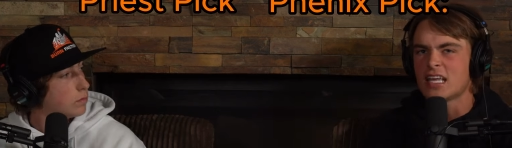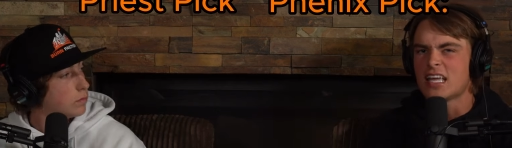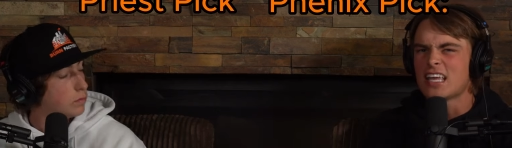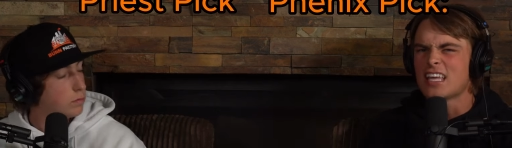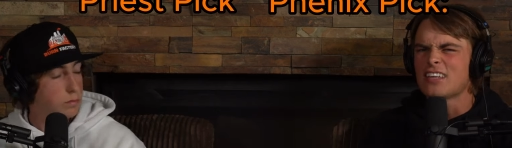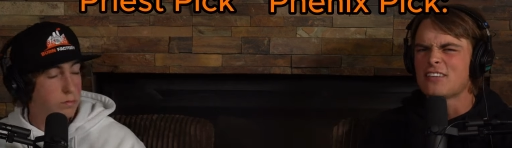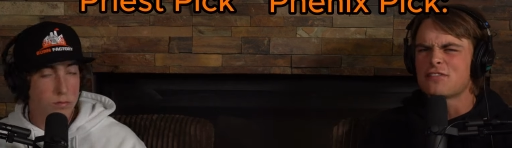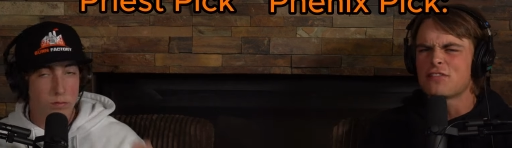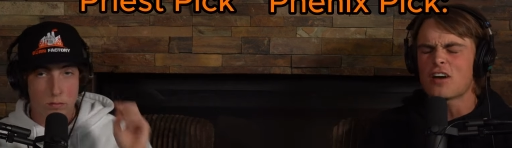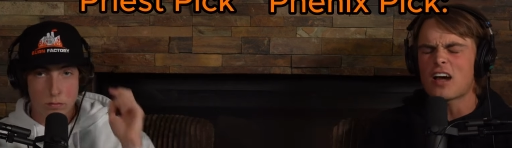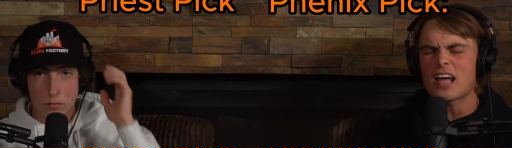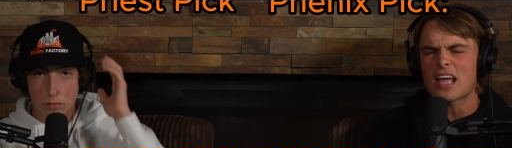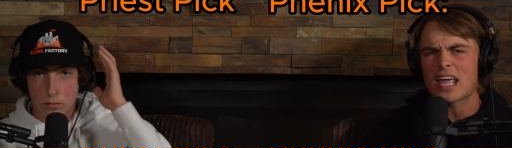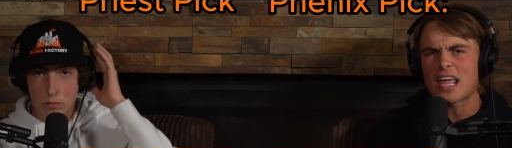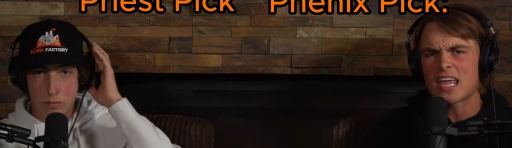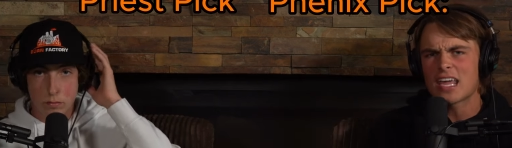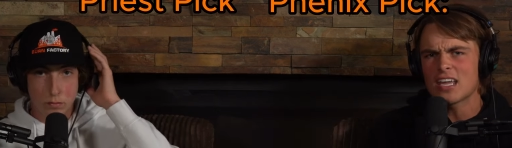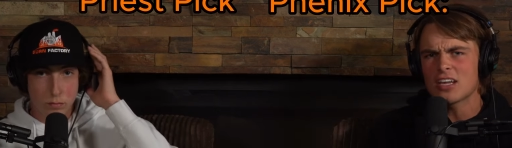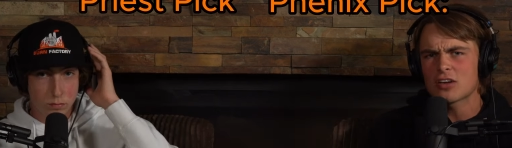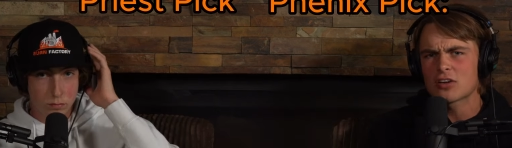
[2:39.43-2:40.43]
Speaker 1: He fought
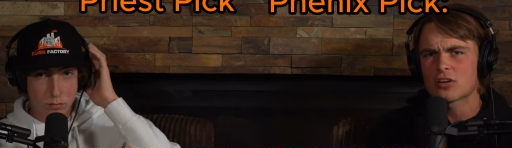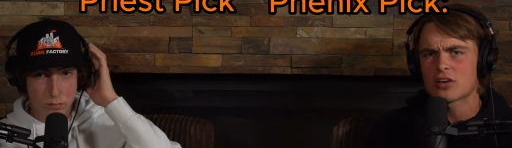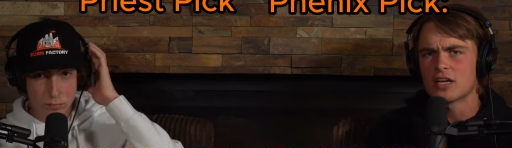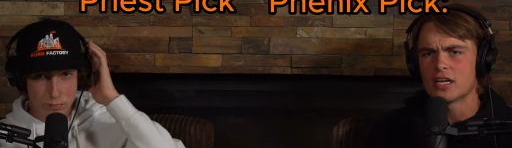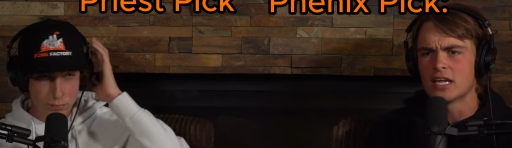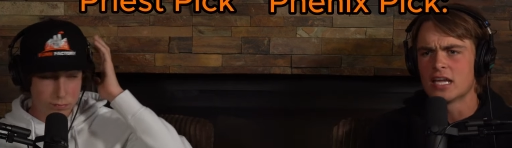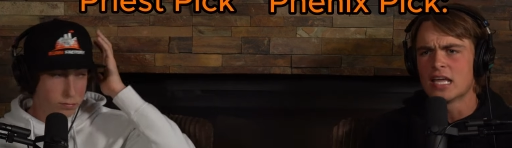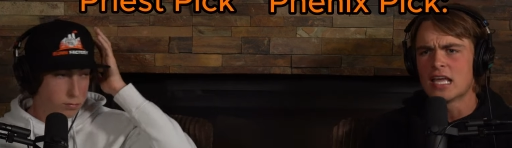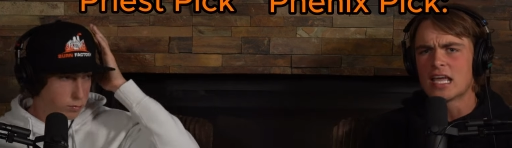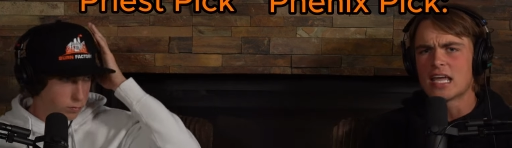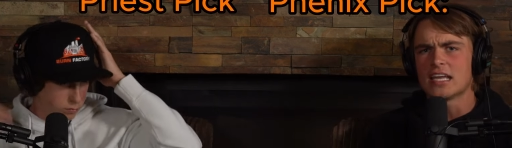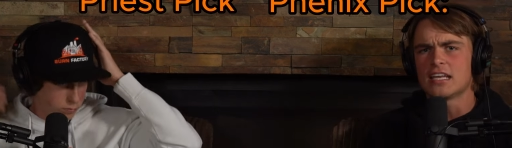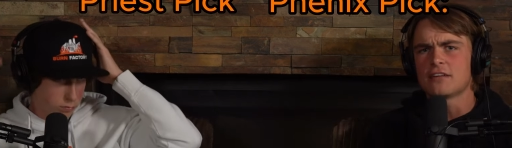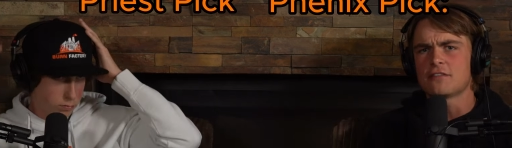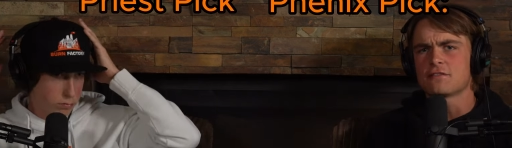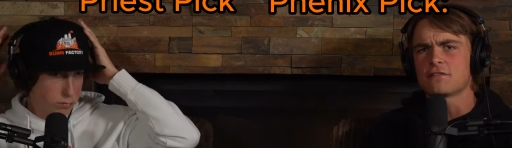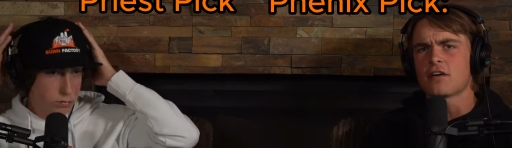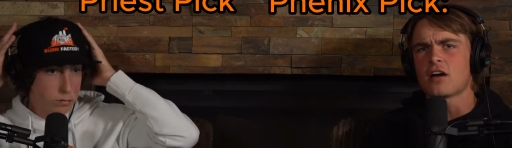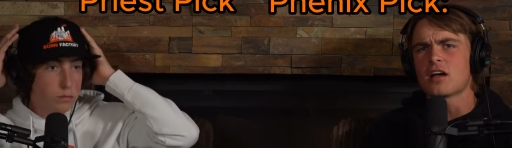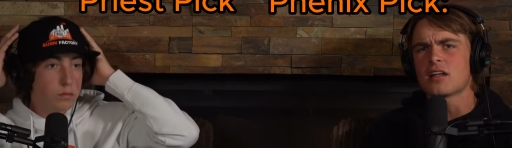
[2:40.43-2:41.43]
angry, and he
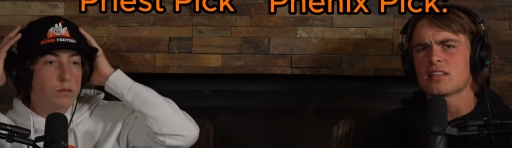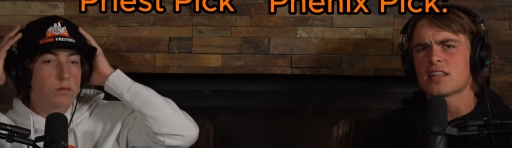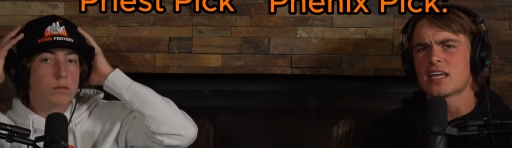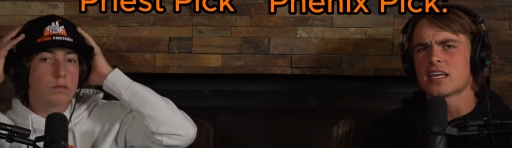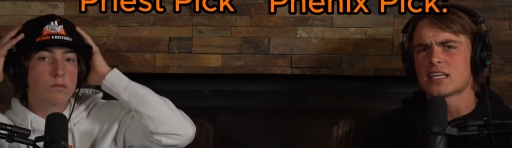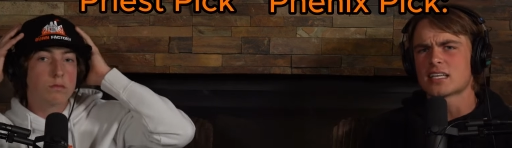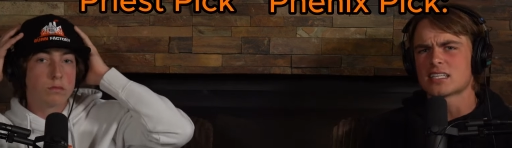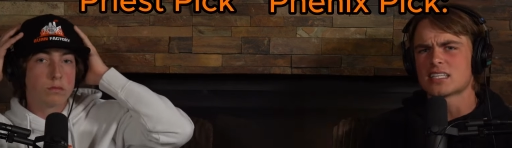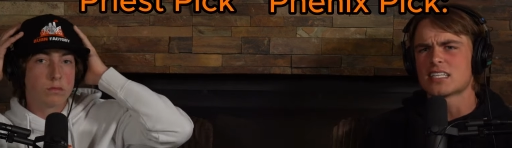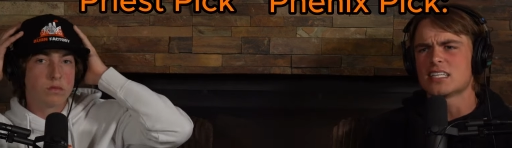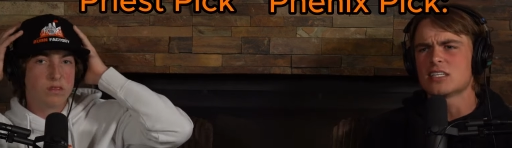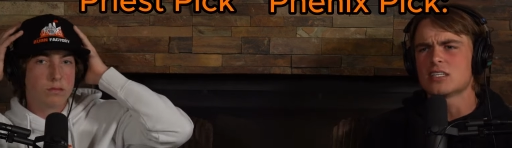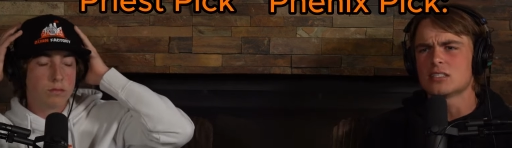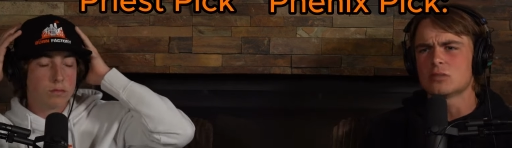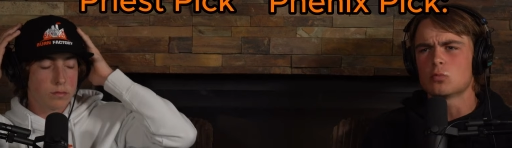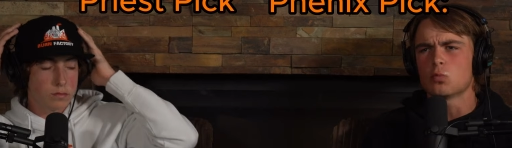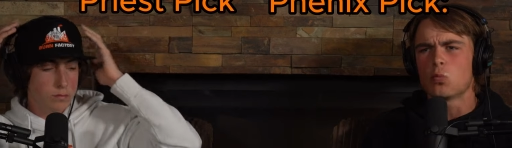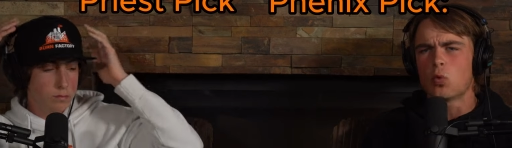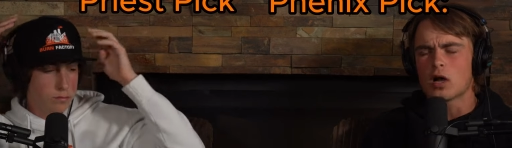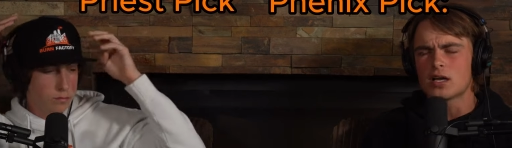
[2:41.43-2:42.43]
fought like he
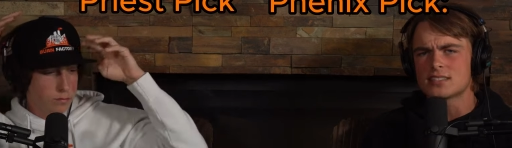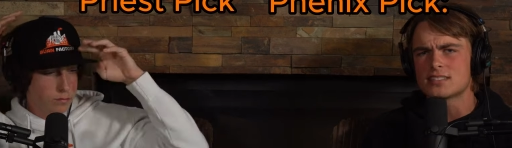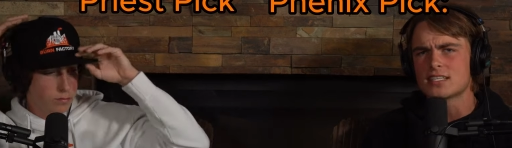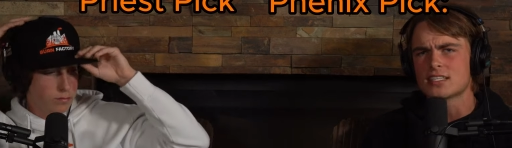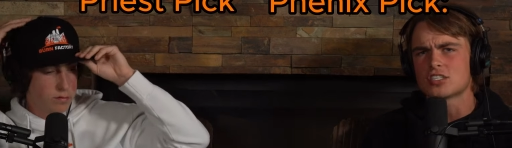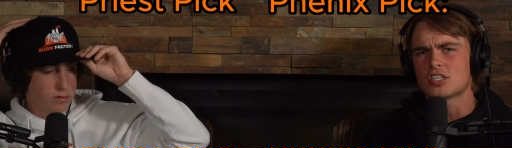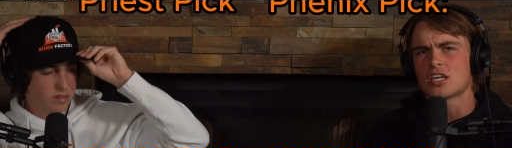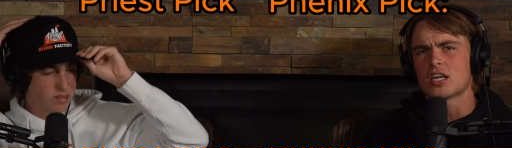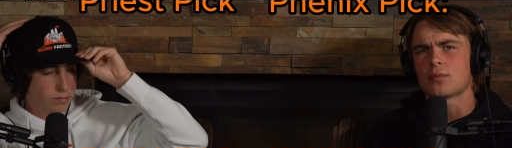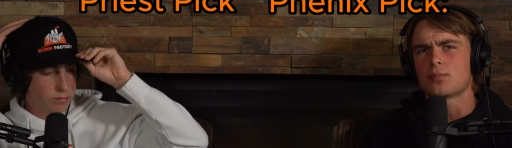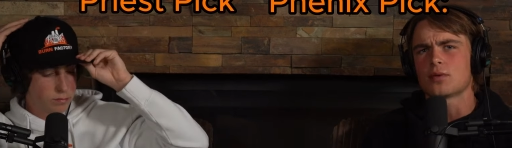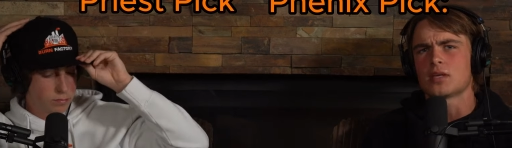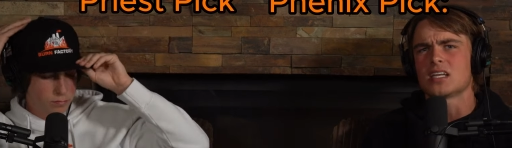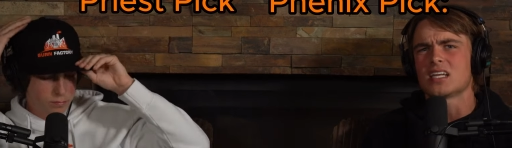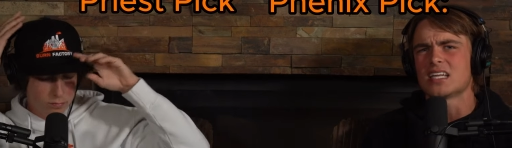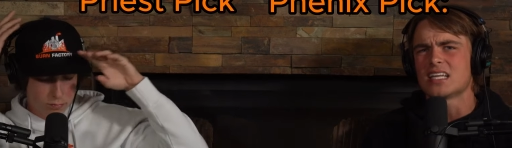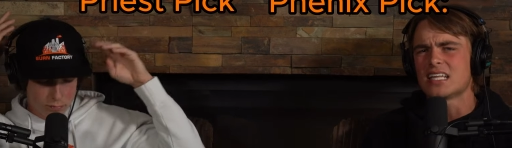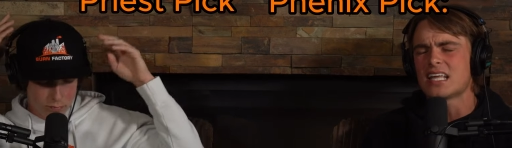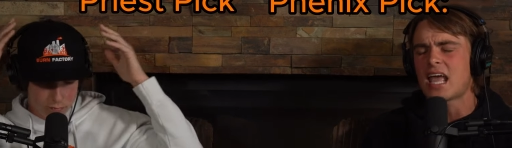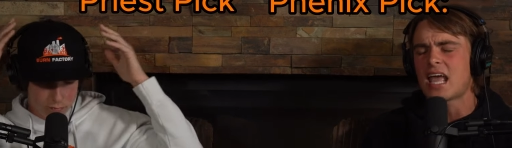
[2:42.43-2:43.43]
was the champion, and he